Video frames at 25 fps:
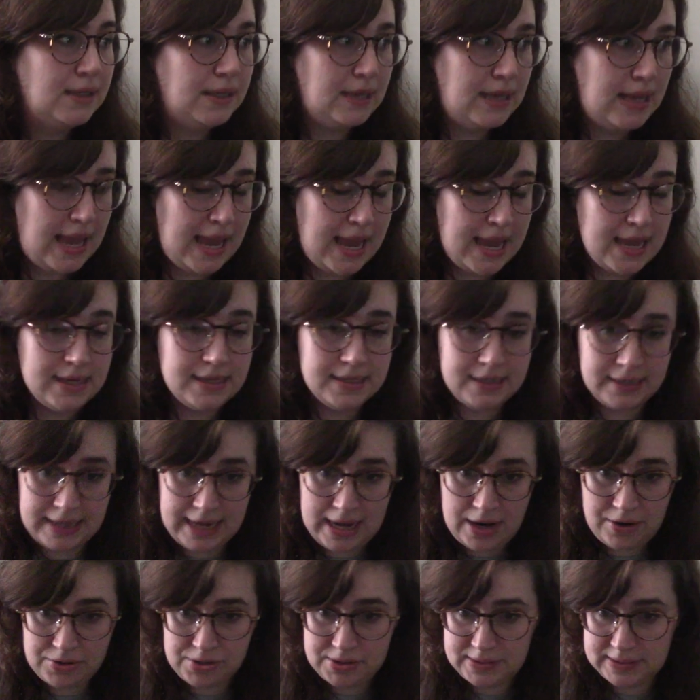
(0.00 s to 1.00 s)
And the
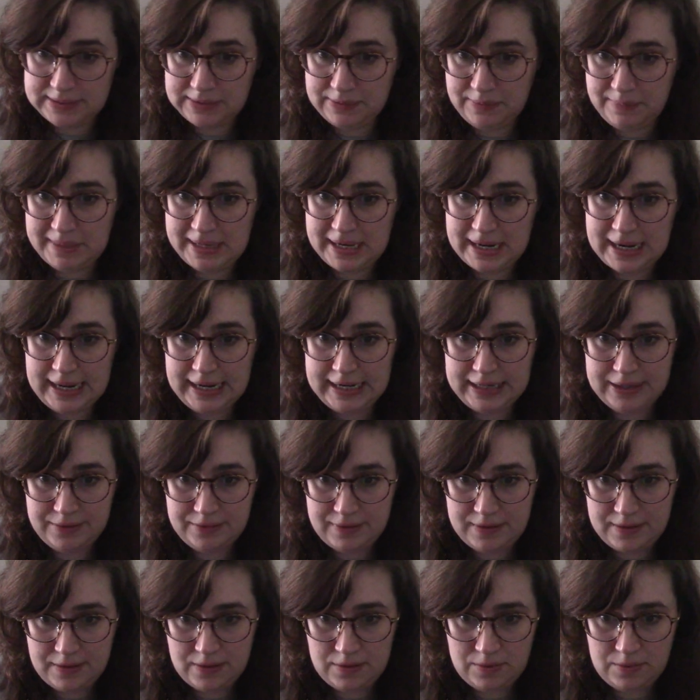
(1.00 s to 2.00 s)
couch is a little bit higher
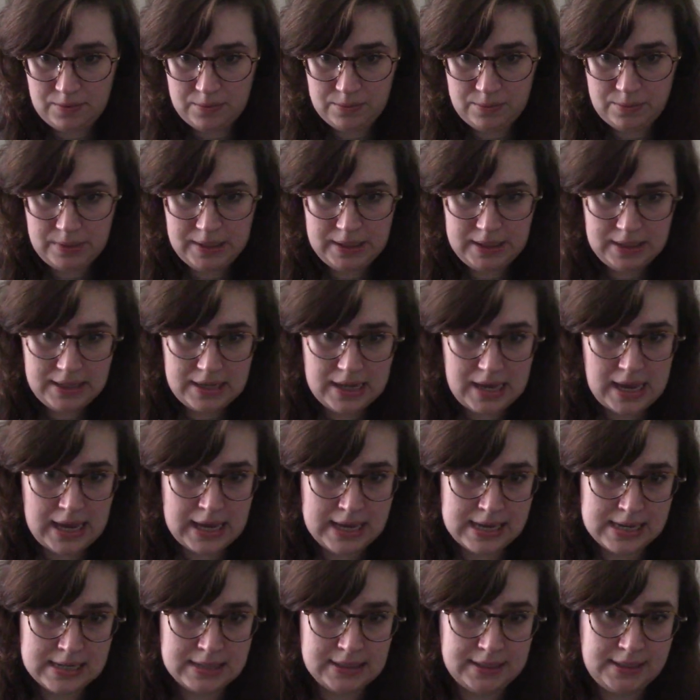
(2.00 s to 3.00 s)
than our old one,
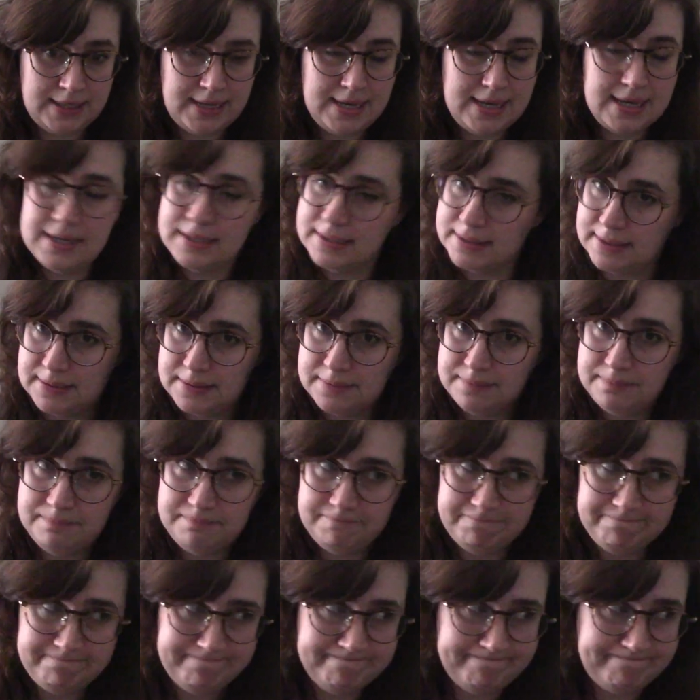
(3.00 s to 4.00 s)
and he is
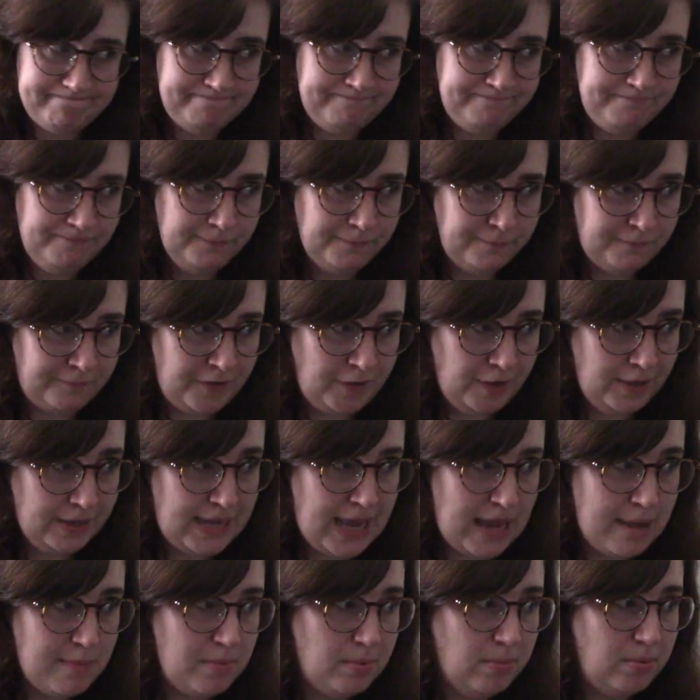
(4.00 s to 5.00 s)
very
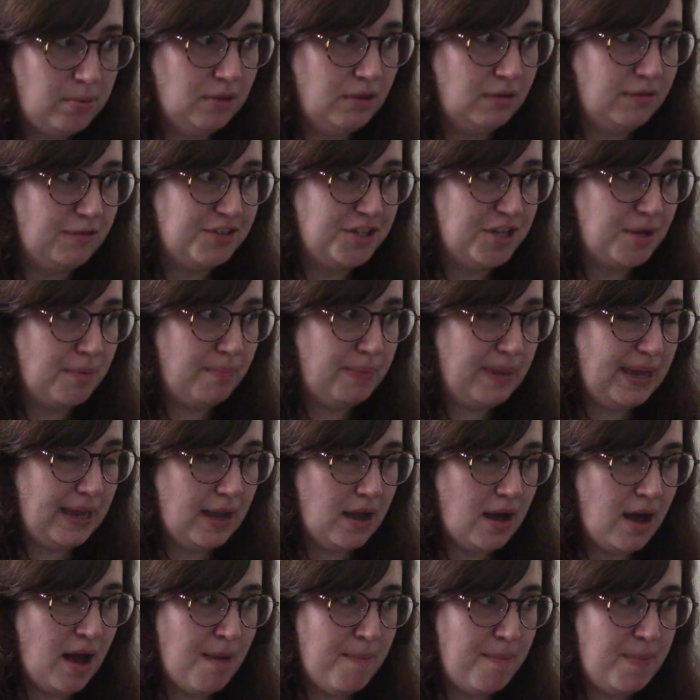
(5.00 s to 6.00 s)
capable of
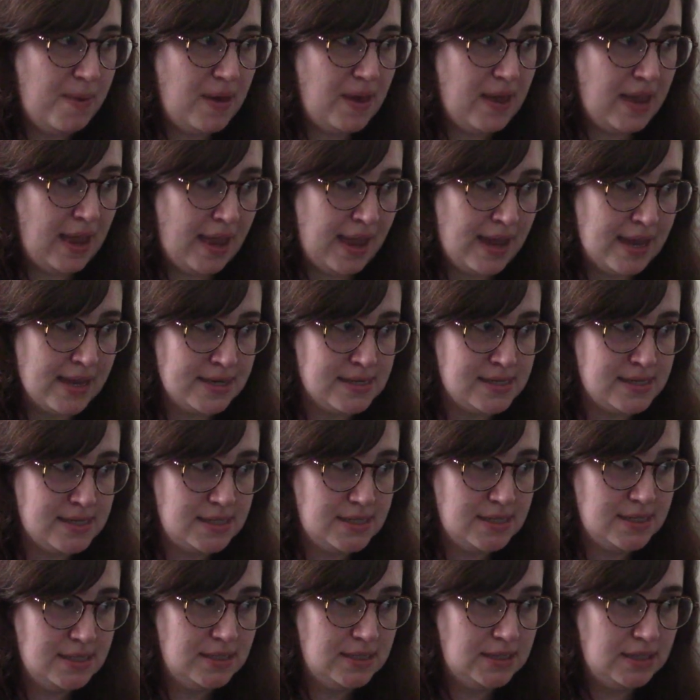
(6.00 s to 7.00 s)
jumping up and
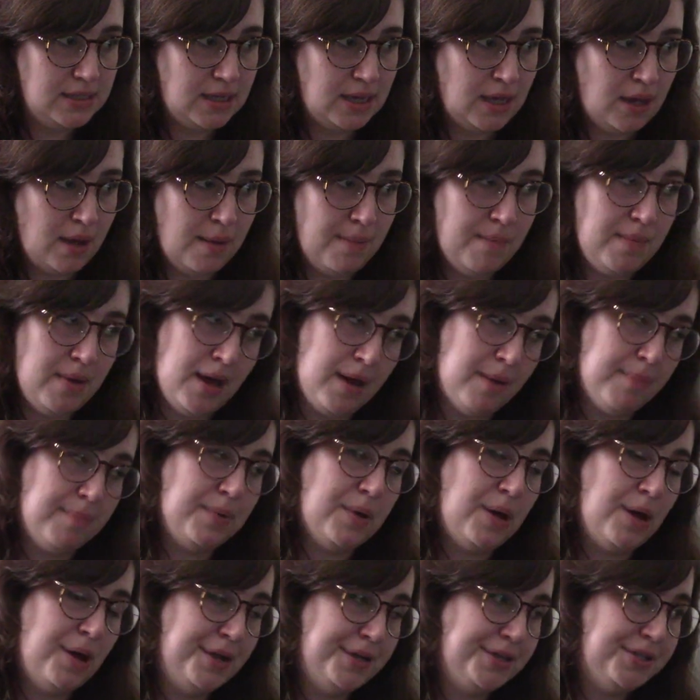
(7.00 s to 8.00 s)
up
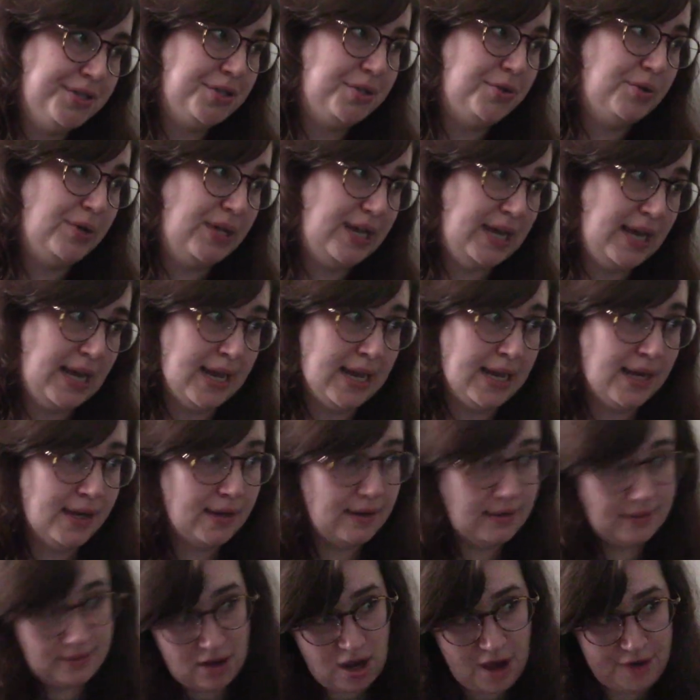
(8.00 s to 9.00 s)
onto it
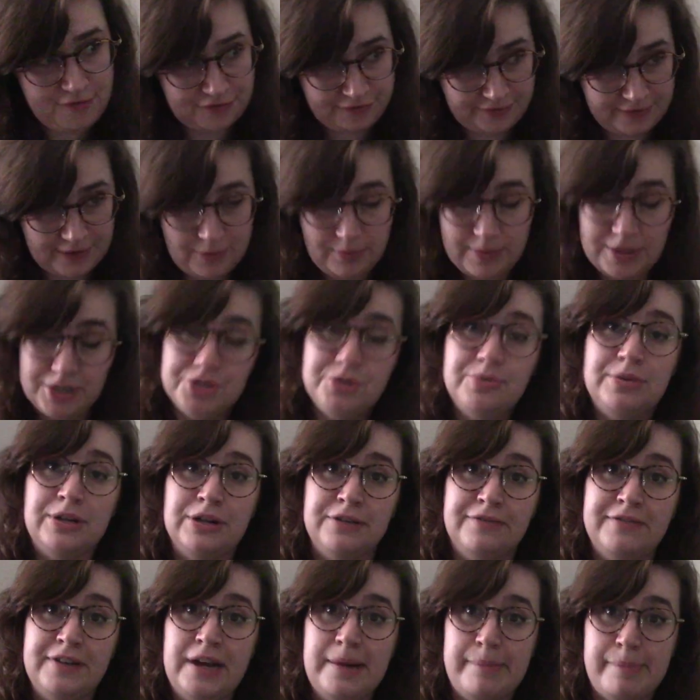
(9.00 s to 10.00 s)
and off of it, which we
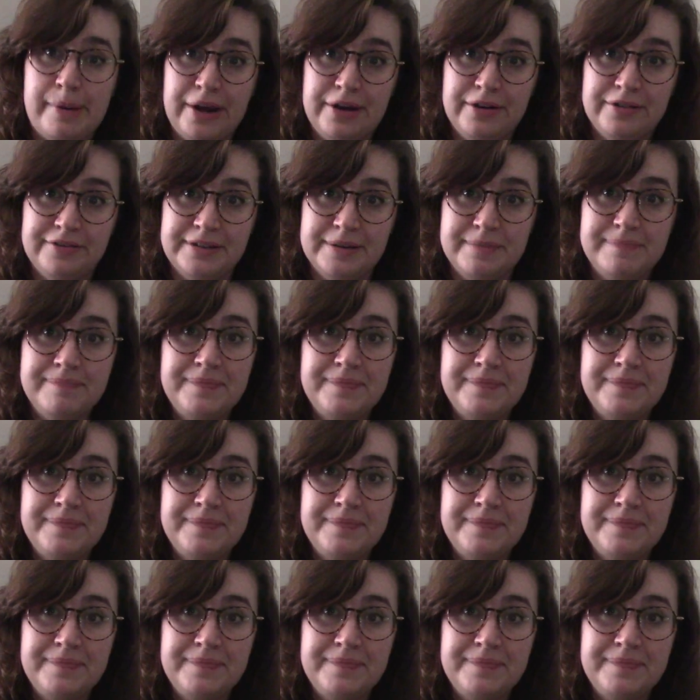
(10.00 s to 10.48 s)
are very proud of him